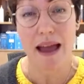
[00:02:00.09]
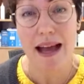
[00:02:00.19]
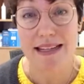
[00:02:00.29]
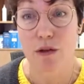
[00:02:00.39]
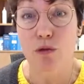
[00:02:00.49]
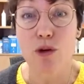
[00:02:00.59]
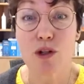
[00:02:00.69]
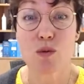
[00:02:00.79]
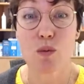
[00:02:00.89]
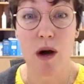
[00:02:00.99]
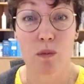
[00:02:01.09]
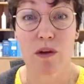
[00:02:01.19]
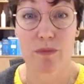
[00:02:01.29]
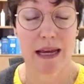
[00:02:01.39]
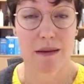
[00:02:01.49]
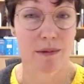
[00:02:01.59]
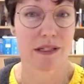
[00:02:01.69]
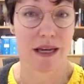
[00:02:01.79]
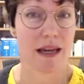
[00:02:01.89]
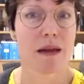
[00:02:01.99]
as the first one we've been able
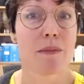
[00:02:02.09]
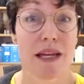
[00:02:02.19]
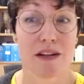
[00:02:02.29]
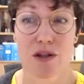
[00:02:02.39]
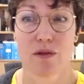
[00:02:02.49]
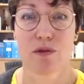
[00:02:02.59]
to image the